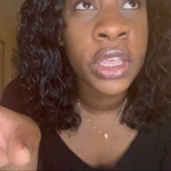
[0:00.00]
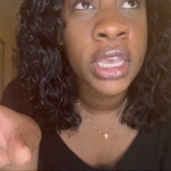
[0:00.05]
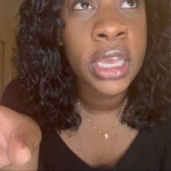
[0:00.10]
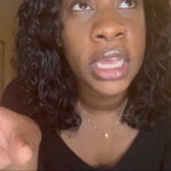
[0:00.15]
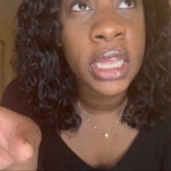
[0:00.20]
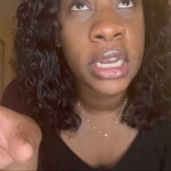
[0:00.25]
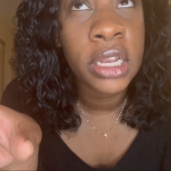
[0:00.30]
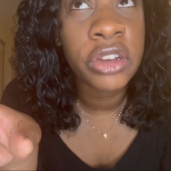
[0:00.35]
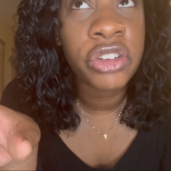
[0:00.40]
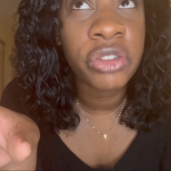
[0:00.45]

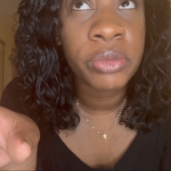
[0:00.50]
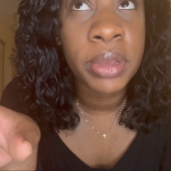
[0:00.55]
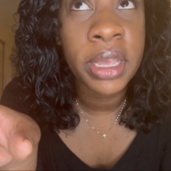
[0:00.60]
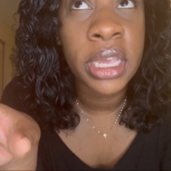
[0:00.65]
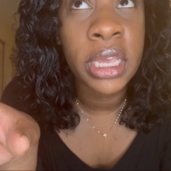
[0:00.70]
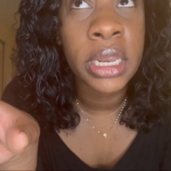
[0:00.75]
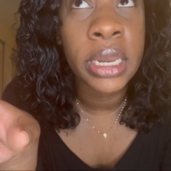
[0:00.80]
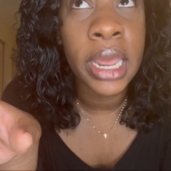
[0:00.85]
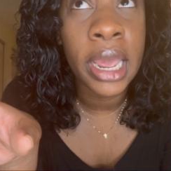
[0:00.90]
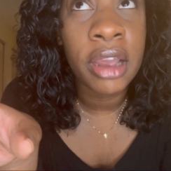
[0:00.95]
Indian,
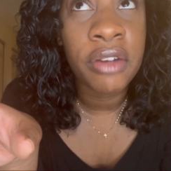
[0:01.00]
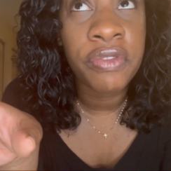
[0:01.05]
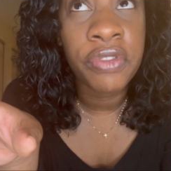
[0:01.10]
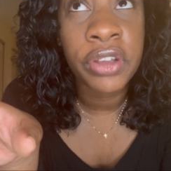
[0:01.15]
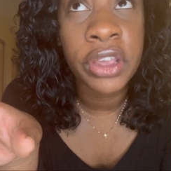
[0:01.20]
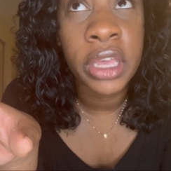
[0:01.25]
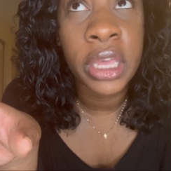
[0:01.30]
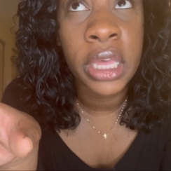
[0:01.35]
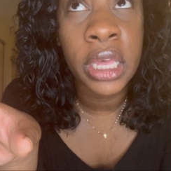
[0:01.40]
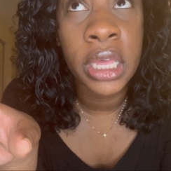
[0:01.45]
Jamaican,
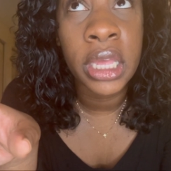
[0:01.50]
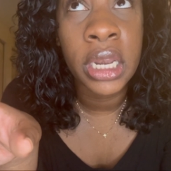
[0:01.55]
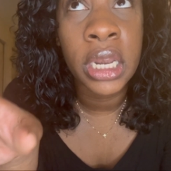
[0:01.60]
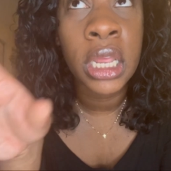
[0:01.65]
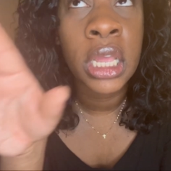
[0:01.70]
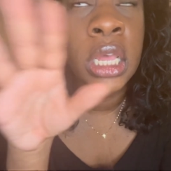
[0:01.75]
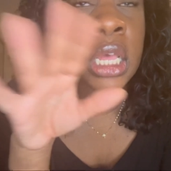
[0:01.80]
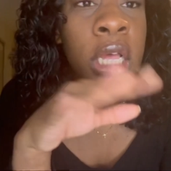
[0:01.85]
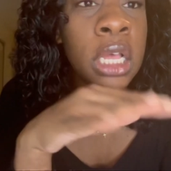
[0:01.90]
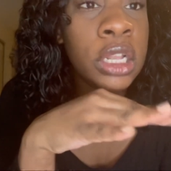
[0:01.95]

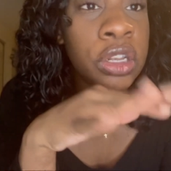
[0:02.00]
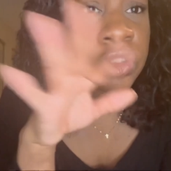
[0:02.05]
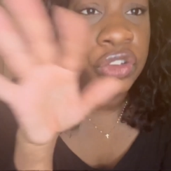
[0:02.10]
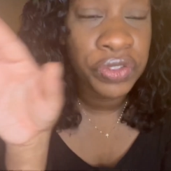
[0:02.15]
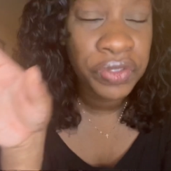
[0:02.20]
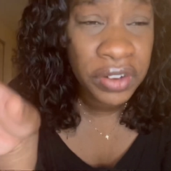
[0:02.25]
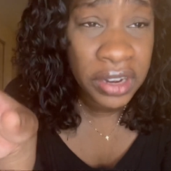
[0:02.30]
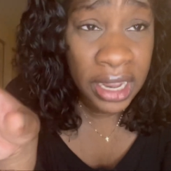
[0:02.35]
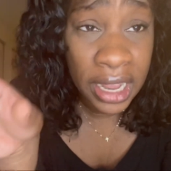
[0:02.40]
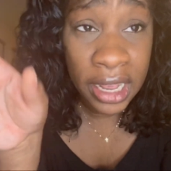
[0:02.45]
African,
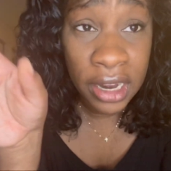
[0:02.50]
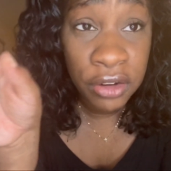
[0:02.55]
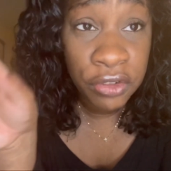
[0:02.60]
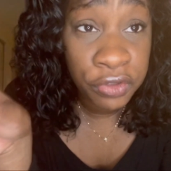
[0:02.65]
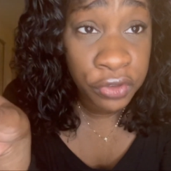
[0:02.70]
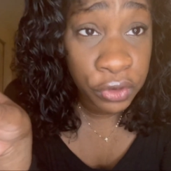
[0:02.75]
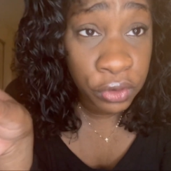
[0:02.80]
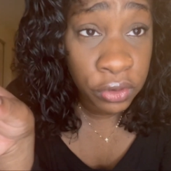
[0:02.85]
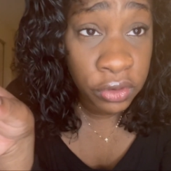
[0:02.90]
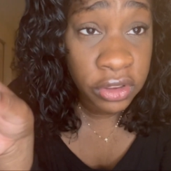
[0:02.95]
different kind of
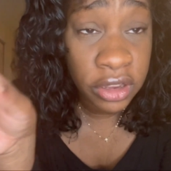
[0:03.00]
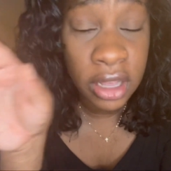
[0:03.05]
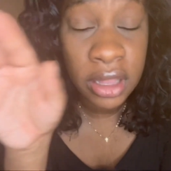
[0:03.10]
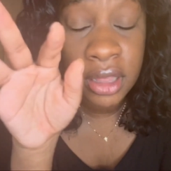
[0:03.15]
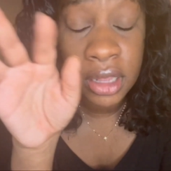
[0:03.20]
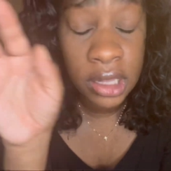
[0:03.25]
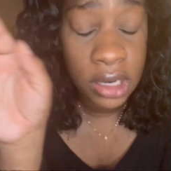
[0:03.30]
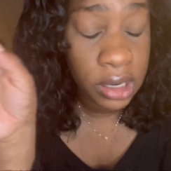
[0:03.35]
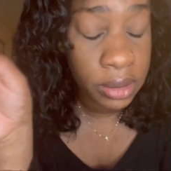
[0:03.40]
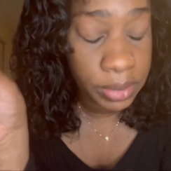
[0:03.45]
foods
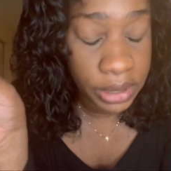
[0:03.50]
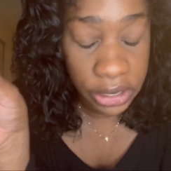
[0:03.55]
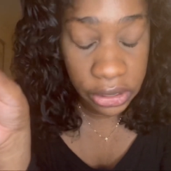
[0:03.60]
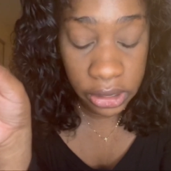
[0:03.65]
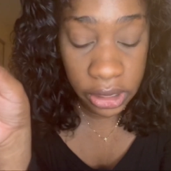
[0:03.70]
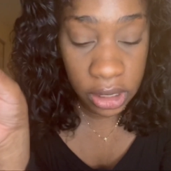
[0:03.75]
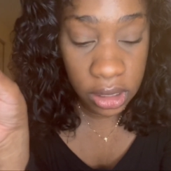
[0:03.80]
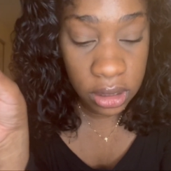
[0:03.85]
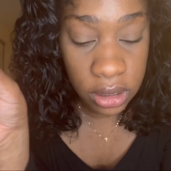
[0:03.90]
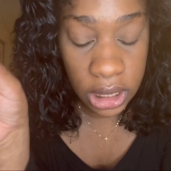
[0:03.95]
other than
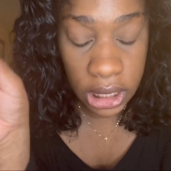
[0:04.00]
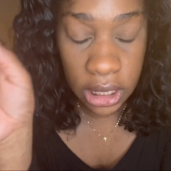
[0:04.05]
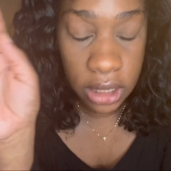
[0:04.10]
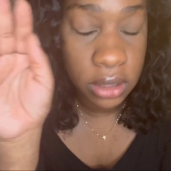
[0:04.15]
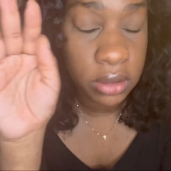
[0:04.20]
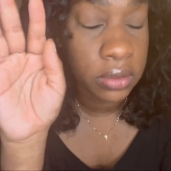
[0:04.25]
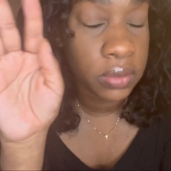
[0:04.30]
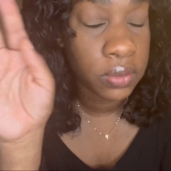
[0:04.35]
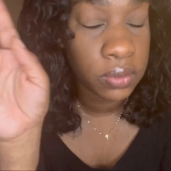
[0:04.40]
American. Like